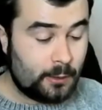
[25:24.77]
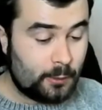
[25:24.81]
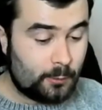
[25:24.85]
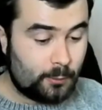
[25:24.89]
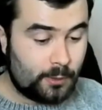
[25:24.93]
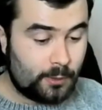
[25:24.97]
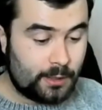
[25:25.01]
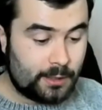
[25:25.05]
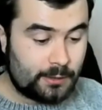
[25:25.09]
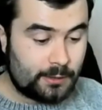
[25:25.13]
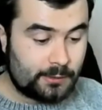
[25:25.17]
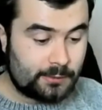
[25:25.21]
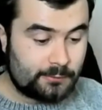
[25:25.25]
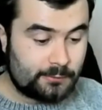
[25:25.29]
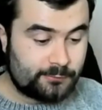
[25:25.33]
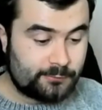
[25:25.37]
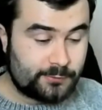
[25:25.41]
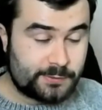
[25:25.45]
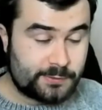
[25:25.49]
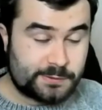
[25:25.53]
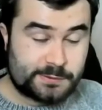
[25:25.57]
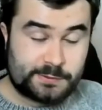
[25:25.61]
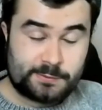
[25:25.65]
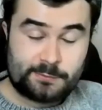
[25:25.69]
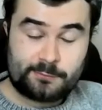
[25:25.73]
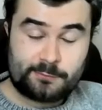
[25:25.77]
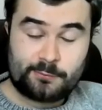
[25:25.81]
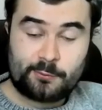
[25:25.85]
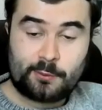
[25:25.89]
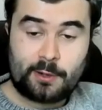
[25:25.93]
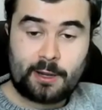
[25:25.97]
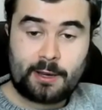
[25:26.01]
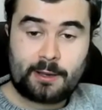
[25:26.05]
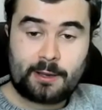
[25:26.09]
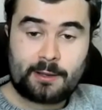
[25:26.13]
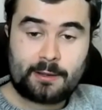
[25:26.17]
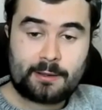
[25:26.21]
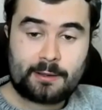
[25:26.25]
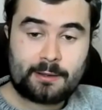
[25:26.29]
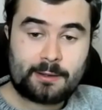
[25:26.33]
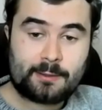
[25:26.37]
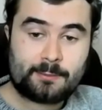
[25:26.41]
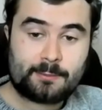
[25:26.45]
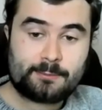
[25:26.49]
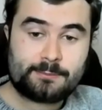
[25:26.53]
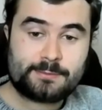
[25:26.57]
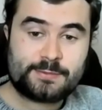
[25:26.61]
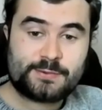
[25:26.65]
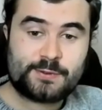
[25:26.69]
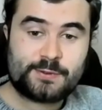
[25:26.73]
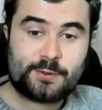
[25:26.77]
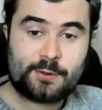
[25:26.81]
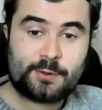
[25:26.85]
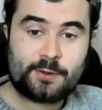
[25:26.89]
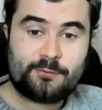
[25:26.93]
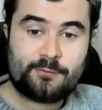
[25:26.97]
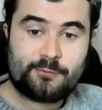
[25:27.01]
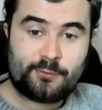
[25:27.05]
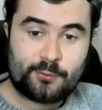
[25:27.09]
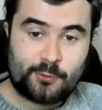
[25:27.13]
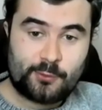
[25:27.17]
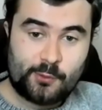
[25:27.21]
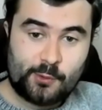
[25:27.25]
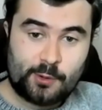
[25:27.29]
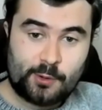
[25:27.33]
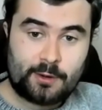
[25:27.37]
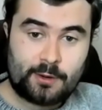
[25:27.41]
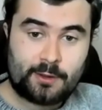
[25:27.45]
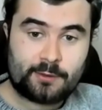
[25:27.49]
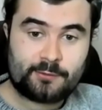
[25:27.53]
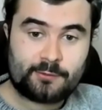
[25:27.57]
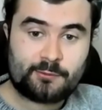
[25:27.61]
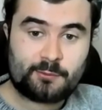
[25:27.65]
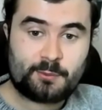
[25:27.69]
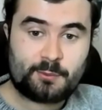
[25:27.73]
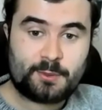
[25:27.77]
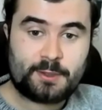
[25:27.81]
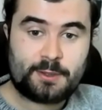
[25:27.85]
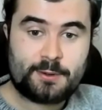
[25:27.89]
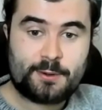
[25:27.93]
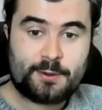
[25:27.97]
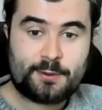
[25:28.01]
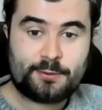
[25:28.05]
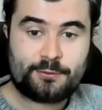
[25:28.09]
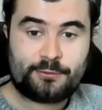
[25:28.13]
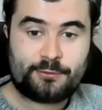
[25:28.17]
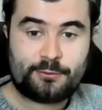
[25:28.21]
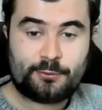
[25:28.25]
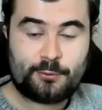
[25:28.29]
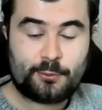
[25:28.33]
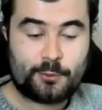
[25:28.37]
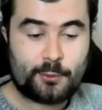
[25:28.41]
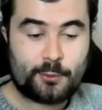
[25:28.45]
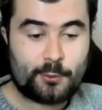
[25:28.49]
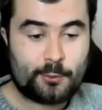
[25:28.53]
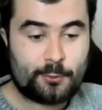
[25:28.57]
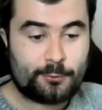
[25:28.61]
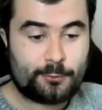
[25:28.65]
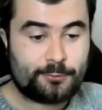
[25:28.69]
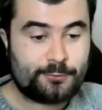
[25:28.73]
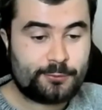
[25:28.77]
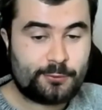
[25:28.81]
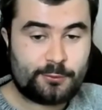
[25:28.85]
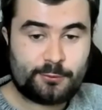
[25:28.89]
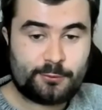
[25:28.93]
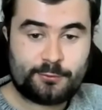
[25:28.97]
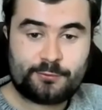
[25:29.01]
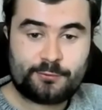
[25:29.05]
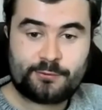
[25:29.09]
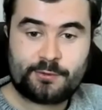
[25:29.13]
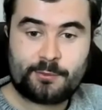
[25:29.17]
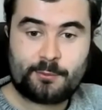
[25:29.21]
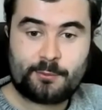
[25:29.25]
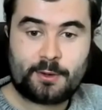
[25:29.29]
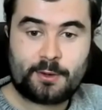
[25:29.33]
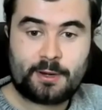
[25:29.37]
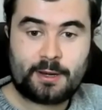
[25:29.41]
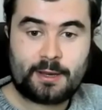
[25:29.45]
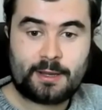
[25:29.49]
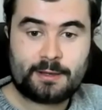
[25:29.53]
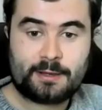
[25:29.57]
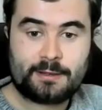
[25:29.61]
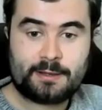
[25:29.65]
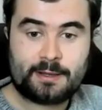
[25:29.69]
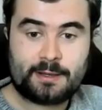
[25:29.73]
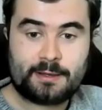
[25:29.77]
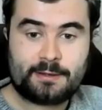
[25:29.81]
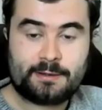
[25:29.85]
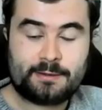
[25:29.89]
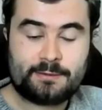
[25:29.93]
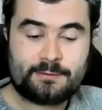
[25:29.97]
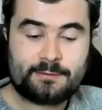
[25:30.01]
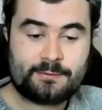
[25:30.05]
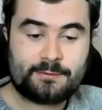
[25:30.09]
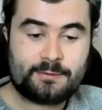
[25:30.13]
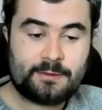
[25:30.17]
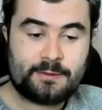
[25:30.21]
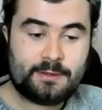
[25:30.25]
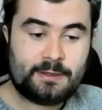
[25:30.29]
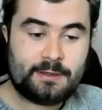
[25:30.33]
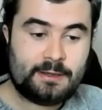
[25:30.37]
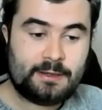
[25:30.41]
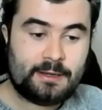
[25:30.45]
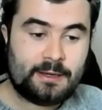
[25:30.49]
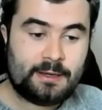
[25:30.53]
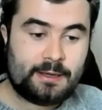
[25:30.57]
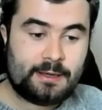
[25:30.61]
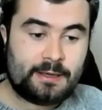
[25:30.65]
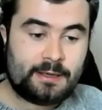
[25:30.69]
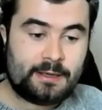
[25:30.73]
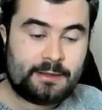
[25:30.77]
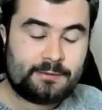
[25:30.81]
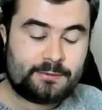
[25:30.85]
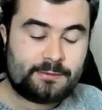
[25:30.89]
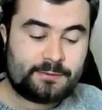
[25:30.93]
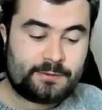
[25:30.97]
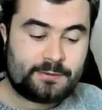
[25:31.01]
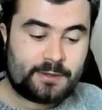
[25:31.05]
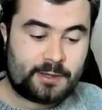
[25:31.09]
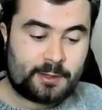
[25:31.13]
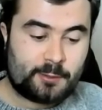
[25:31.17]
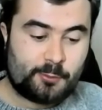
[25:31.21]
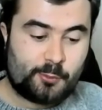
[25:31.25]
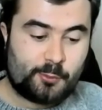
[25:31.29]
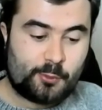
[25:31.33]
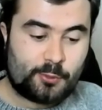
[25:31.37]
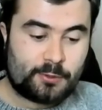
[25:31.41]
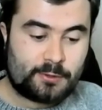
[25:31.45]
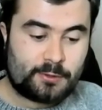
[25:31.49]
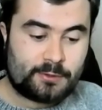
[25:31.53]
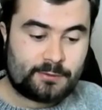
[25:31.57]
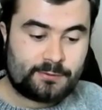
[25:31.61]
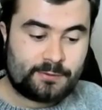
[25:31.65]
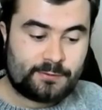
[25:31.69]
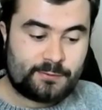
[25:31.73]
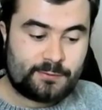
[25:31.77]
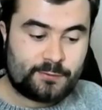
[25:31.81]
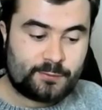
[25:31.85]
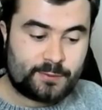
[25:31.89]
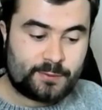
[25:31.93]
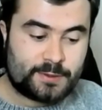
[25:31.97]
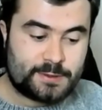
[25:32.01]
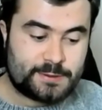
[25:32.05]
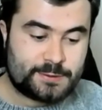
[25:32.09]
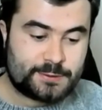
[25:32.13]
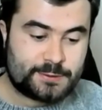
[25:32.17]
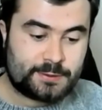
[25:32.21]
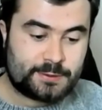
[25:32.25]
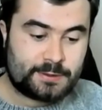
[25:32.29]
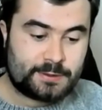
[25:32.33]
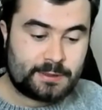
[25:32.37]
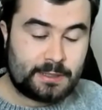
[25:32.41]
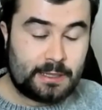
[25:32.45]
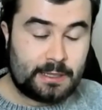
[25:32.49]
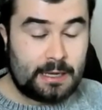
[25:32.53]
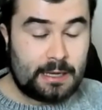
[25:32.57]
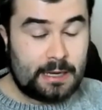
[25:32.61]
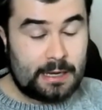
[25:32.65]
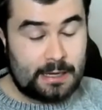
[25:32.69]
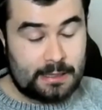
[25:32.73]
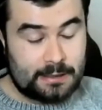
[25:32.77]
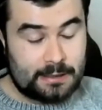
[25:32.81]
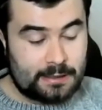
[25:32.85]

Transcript: Well, first of all, uh, I'm sorry for your loss because, you mm-hmm. know, to lose someone like that is it's a terrible situation. Mm.